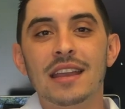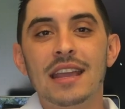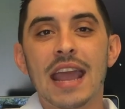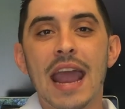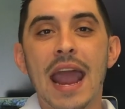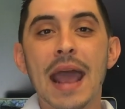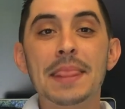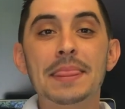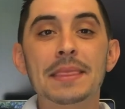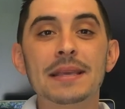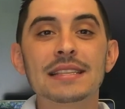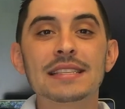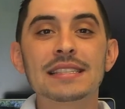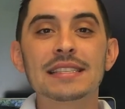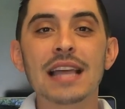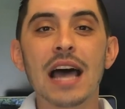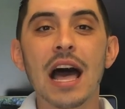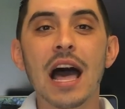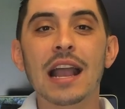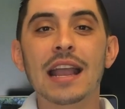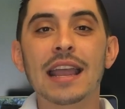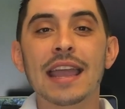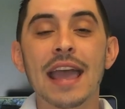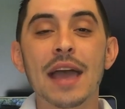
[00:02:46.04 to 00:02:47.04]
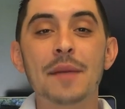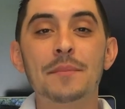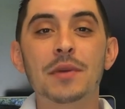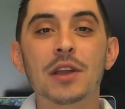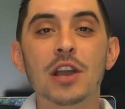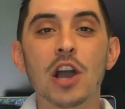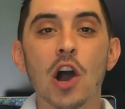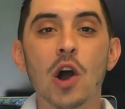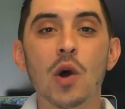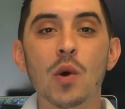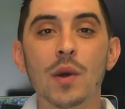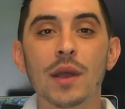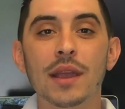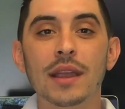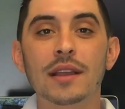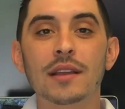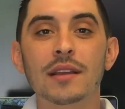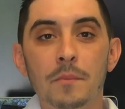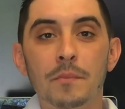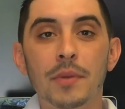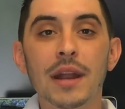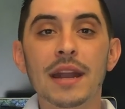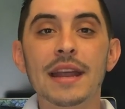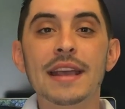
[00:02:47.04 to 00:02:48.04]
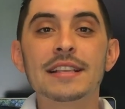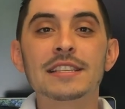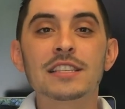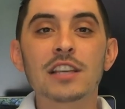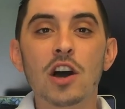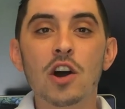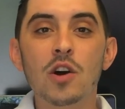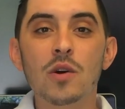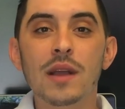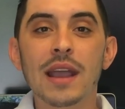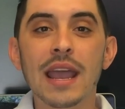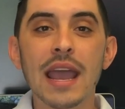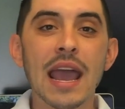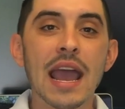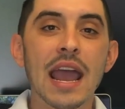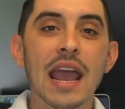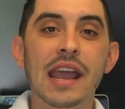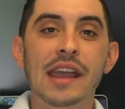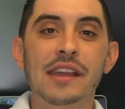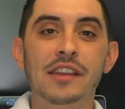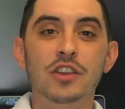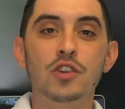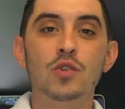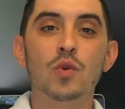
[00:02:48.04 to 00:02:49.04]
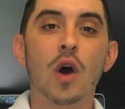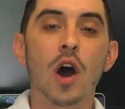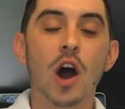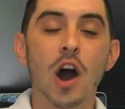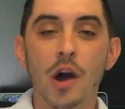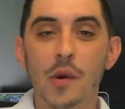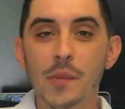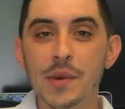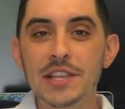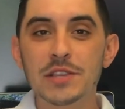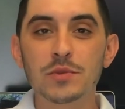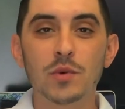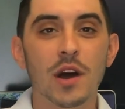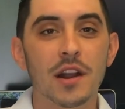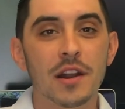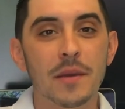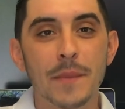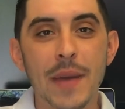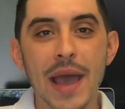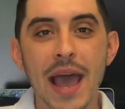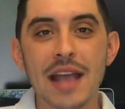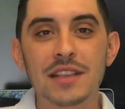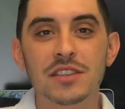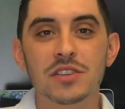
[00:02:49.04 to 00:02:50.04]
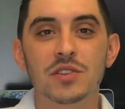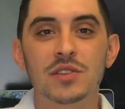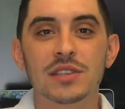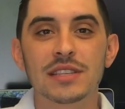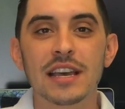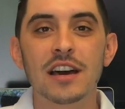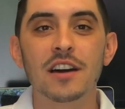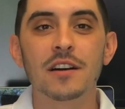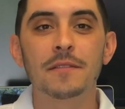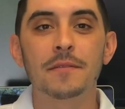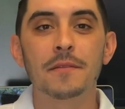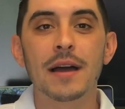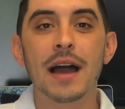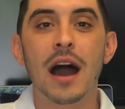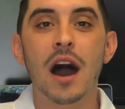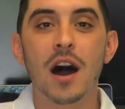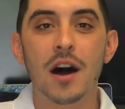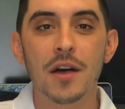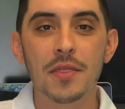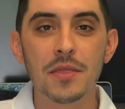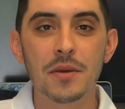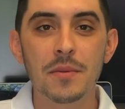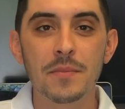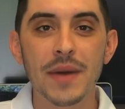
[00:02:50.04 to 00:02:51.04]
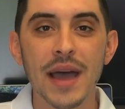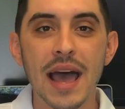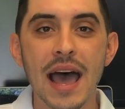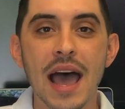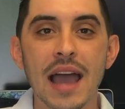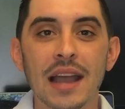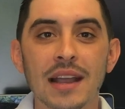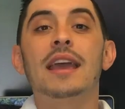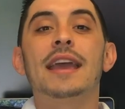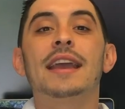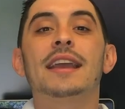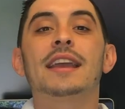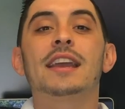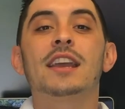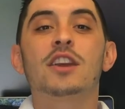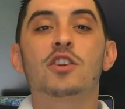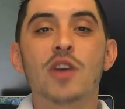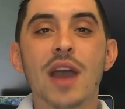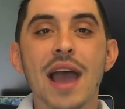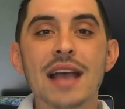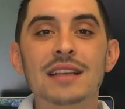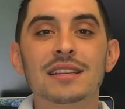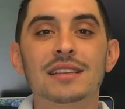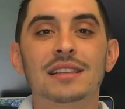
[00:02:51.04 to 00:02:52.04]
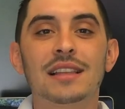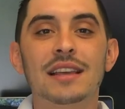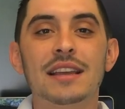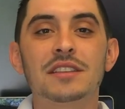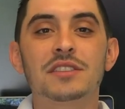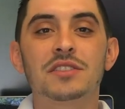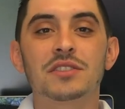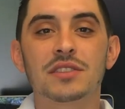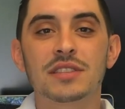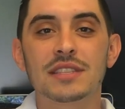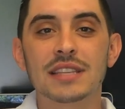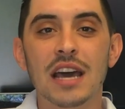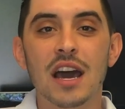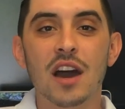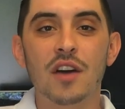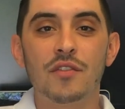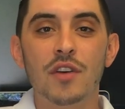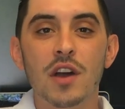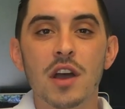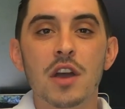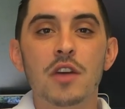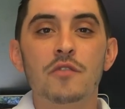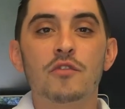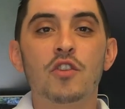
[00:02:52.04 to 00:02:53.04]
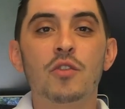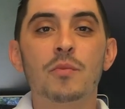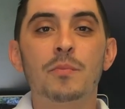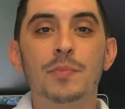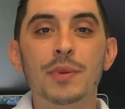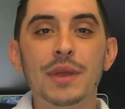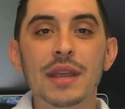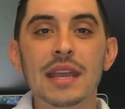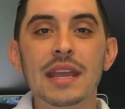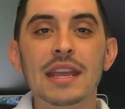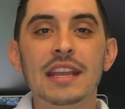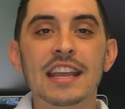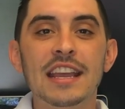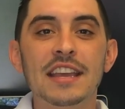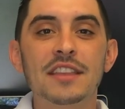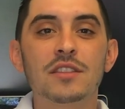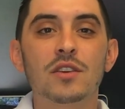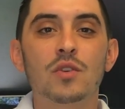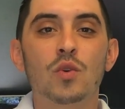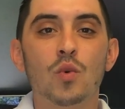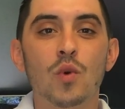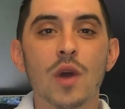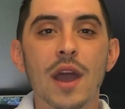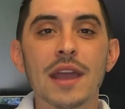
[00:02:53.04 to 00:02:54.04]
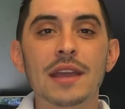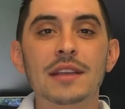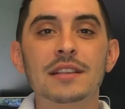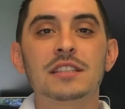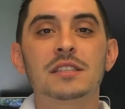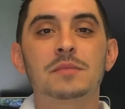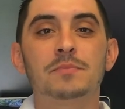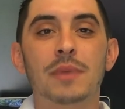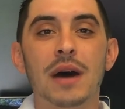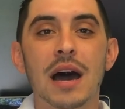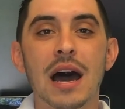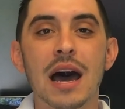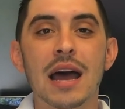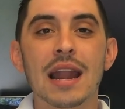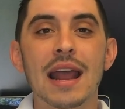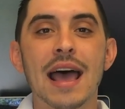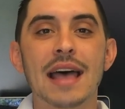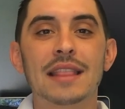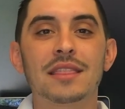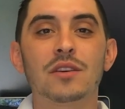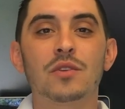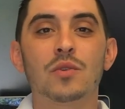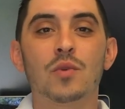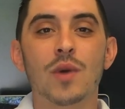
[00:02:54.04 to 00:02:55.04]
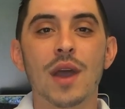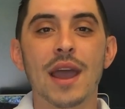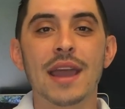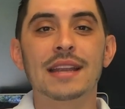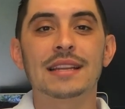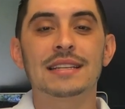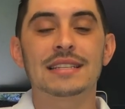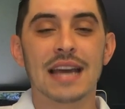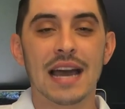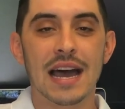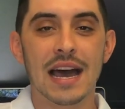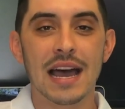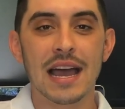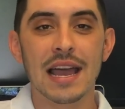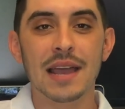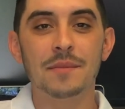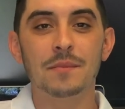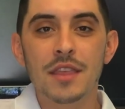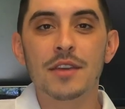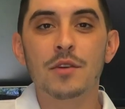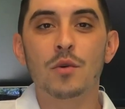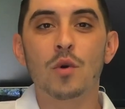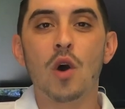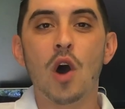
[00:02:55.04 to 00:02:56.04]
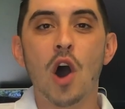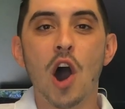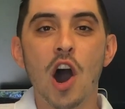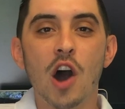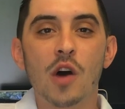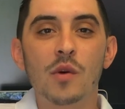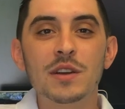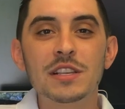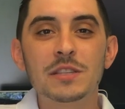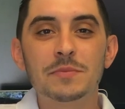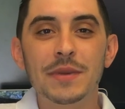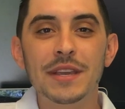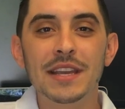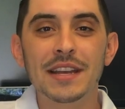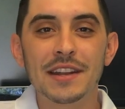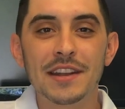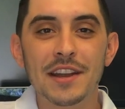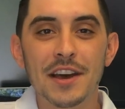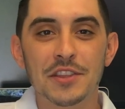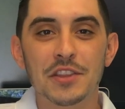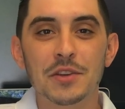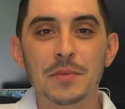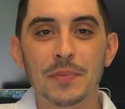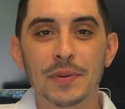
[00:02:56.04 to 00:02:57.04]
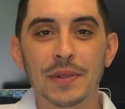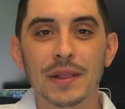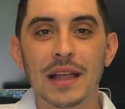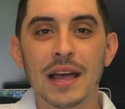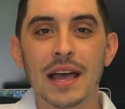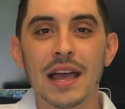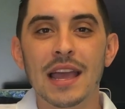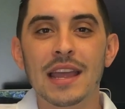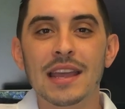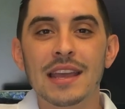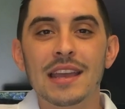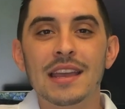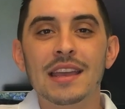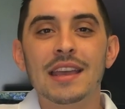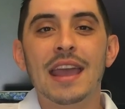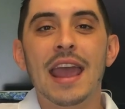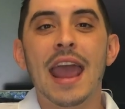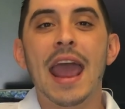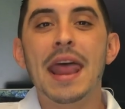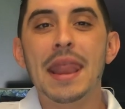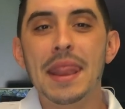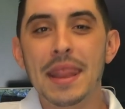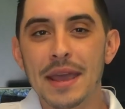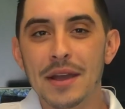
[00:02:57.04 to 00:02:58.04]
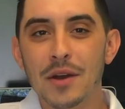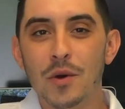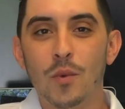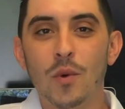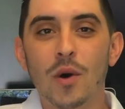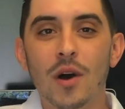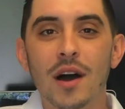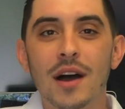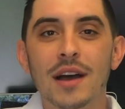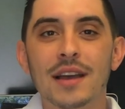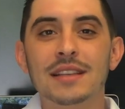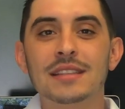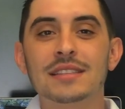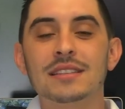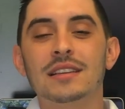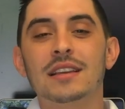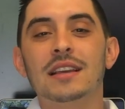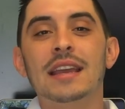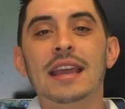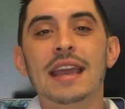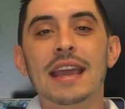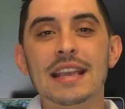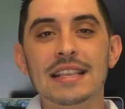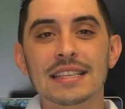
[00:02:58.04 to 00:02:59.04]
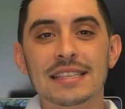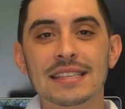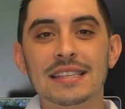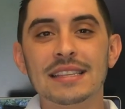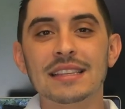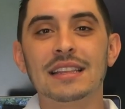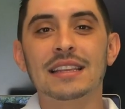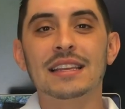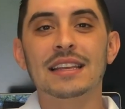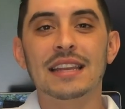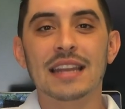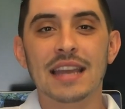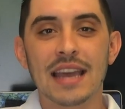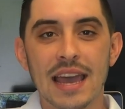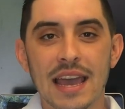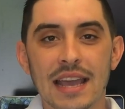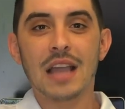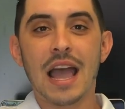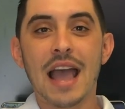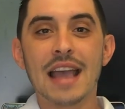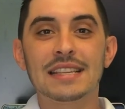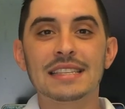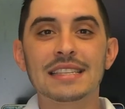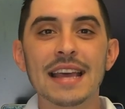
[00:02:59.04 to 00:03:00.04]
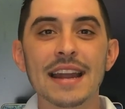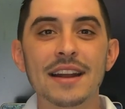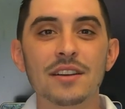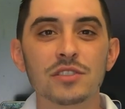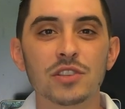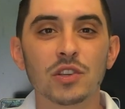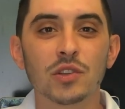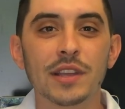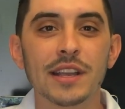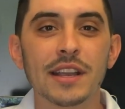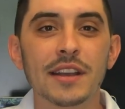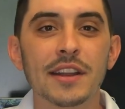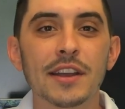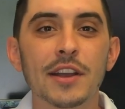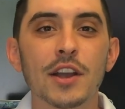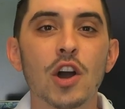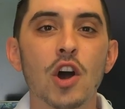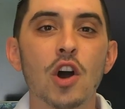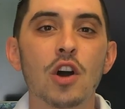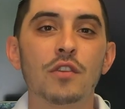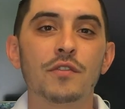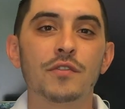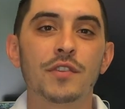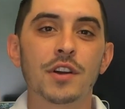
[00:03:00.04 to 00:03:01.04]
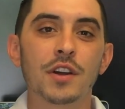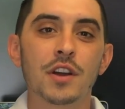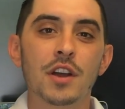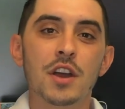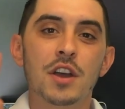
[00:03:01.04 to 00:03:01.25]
And the stock kept going, but it's okay. You always want to pat yourself on the back and congratulate yourself for being in the right spot at the right time. There will always be another play, and there was instantly next. I said I was only going to go over